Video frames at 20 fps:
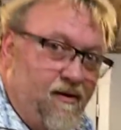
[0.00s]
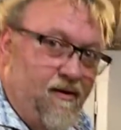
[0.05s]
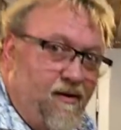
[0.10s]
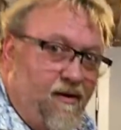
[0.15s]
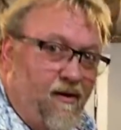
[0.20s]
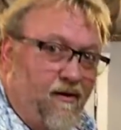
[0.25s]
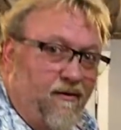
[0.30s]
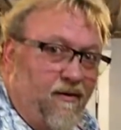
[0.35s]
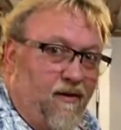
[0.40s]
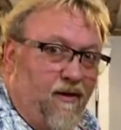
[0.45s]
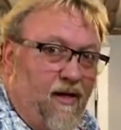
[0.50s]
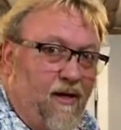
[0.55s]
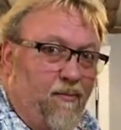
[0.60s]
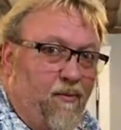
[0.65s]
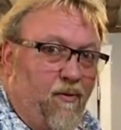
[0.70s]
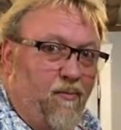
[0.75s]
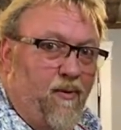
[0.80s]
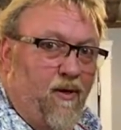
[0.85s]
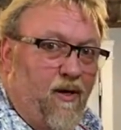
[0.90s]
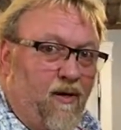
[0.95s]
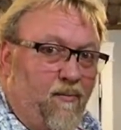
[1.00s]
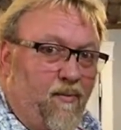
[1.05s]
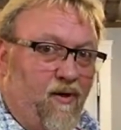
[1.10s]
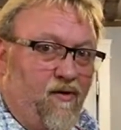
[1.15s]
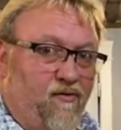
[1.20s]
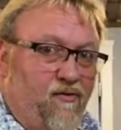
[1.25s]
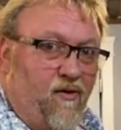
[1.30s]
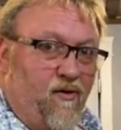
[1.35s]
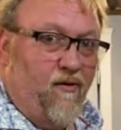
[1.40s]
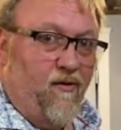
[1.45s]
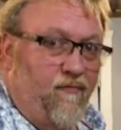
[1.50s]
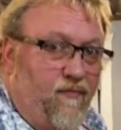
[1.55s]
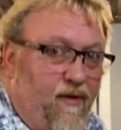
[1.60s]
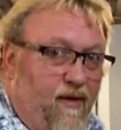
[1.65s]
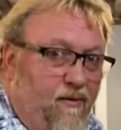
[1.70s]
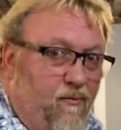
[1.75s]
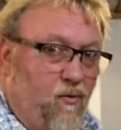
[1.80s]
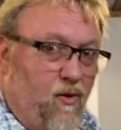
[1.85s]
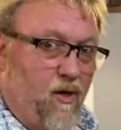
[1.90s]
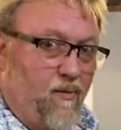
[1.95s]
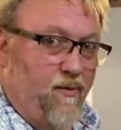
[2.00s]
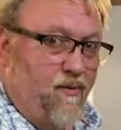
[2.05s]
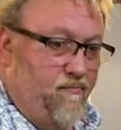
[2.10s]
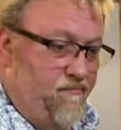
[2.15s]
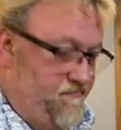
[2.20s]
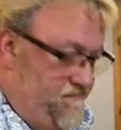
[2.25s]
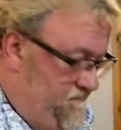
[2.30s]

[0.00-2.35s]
on the label by myself and Robin.